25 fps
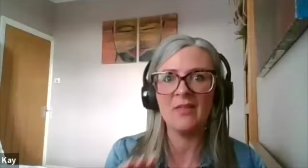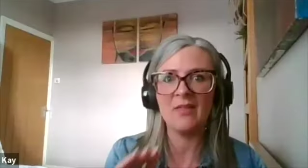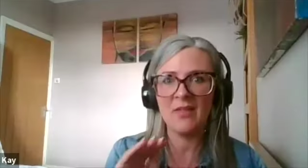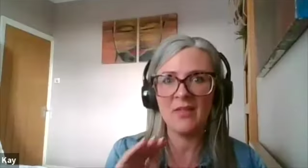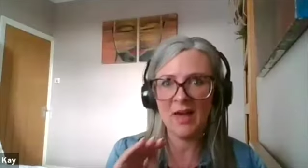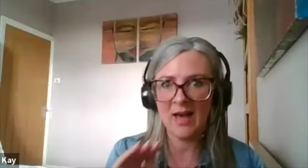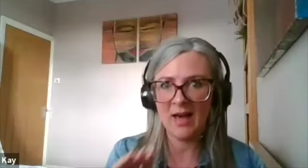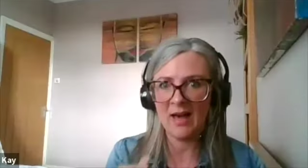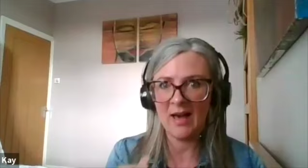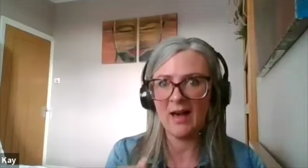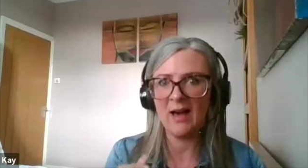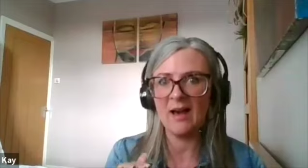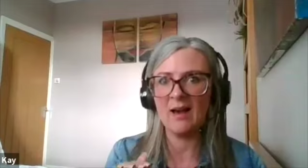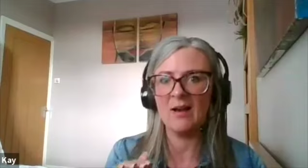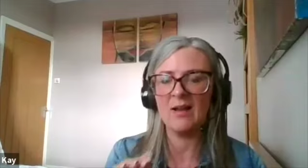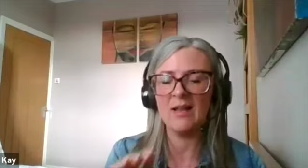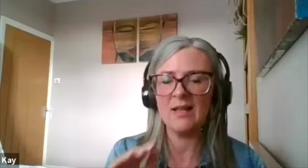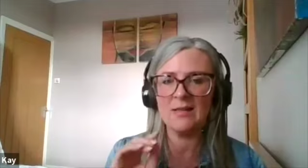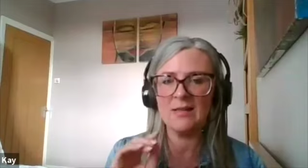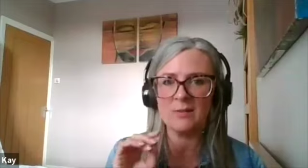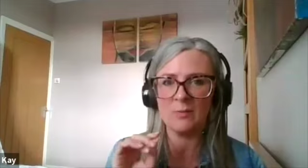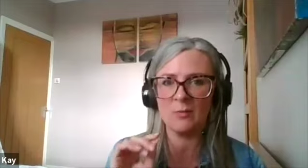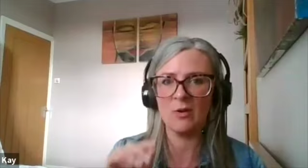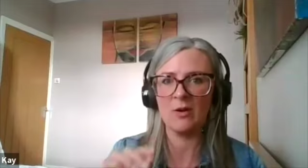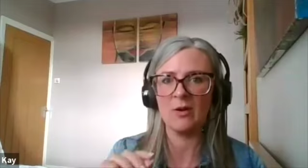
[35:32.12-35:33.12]
that
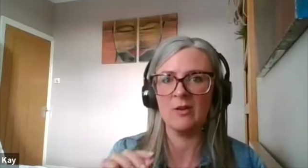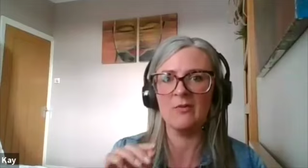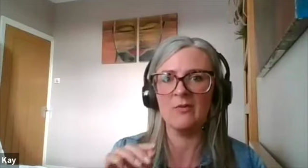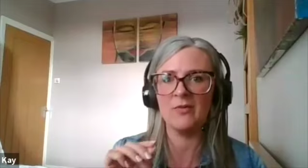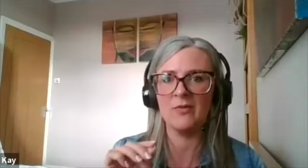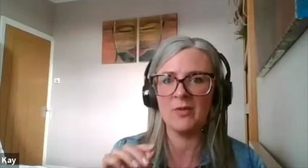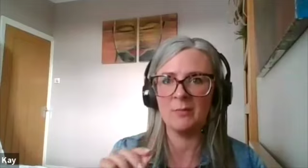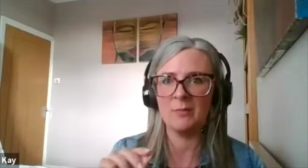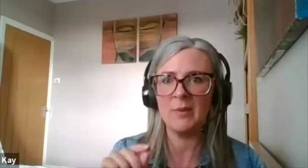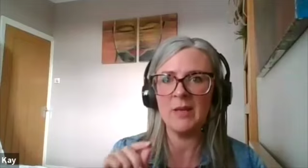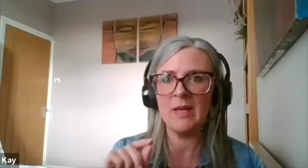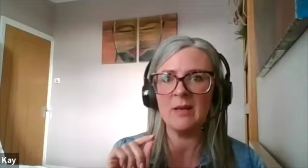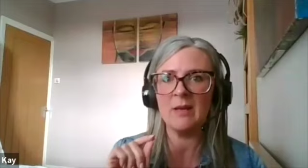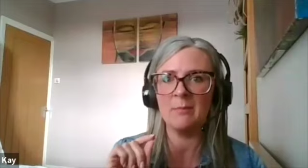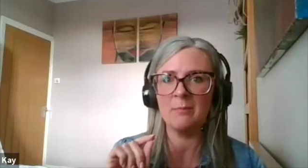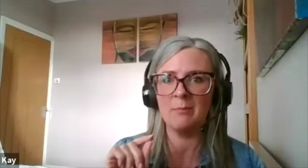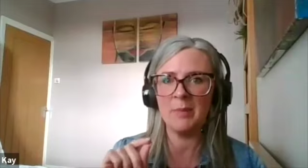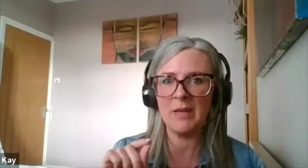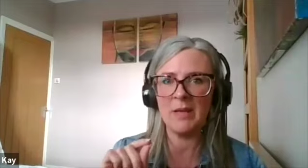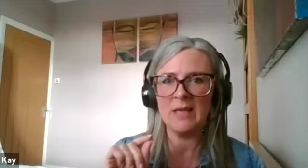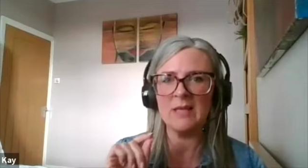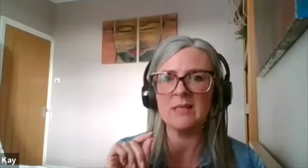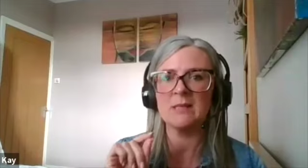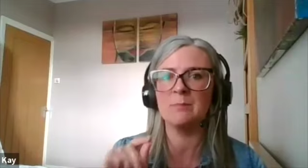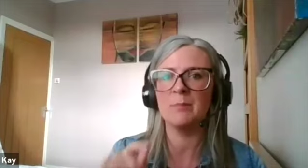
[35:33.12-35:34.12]
is one of the
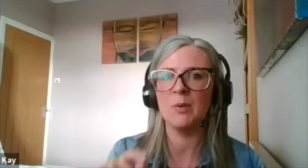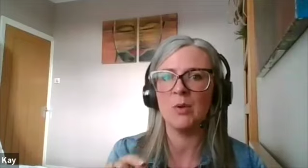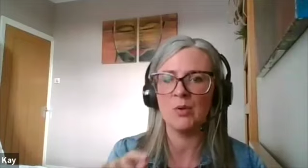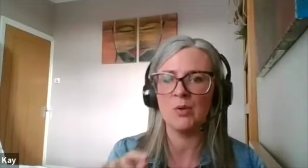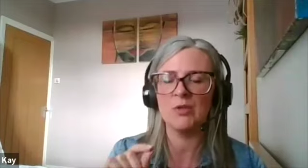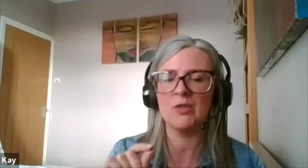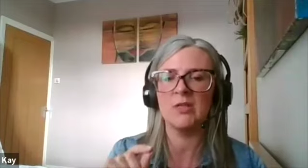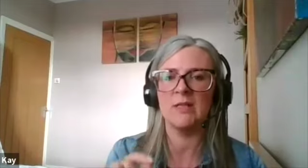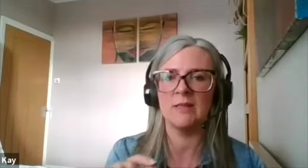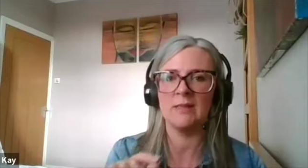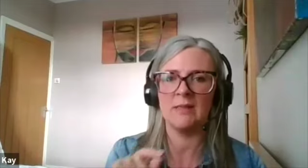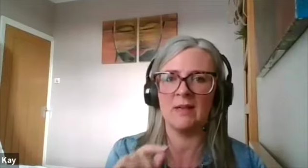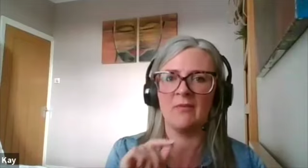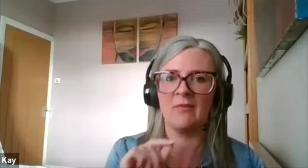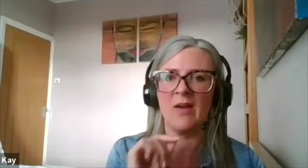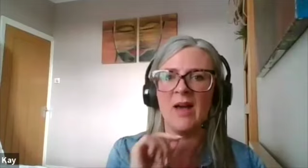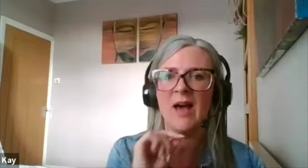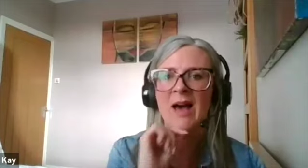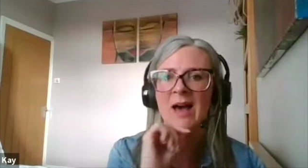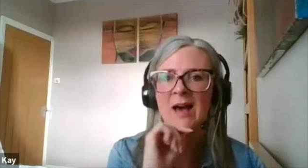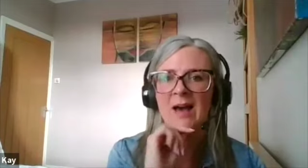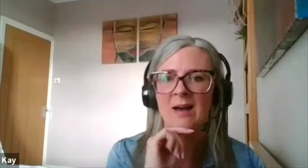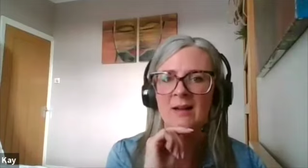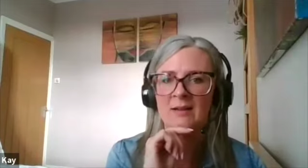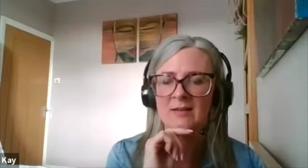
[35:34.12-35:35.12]
biggest pushes I've
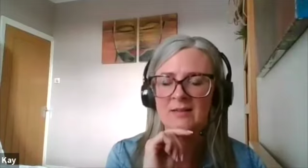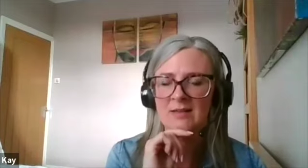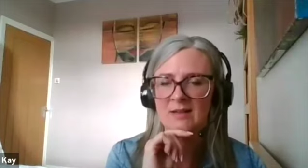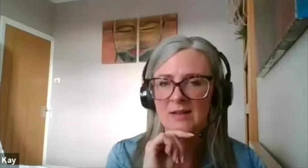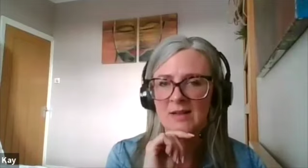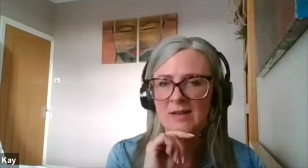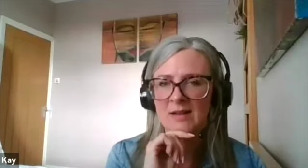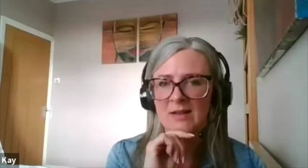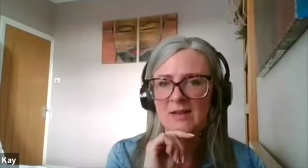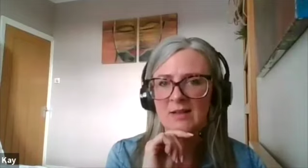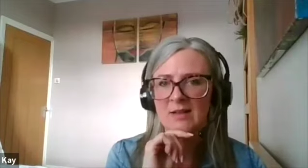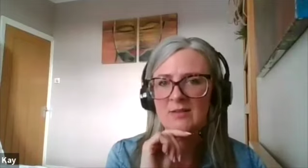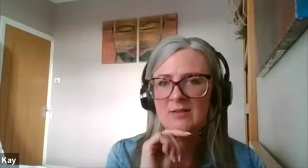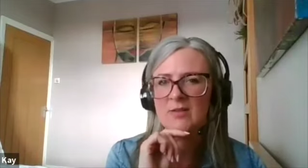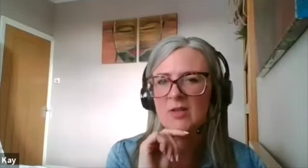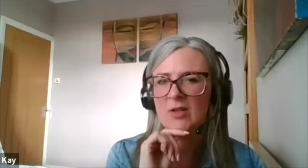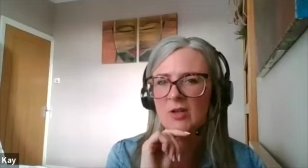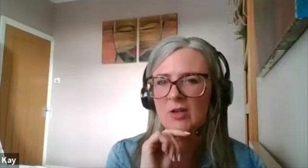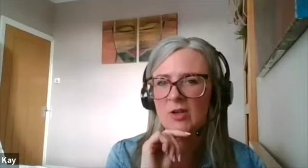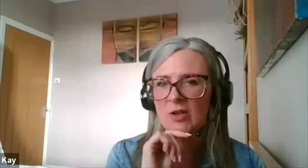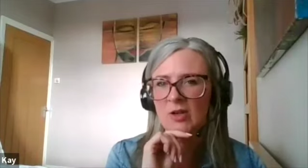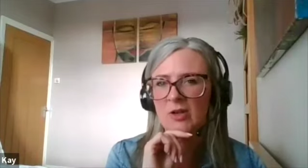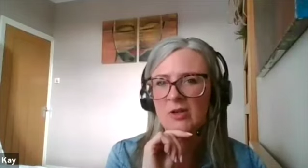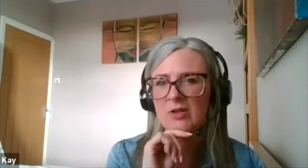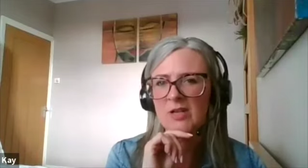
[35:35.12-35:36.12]
had to
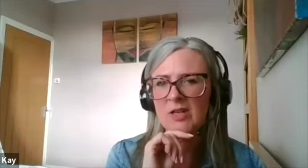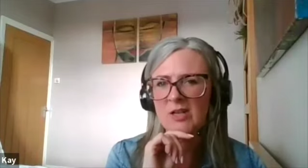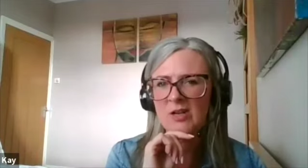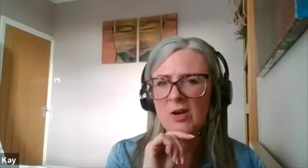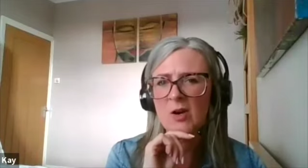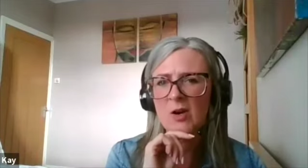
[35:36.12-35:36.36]
go, you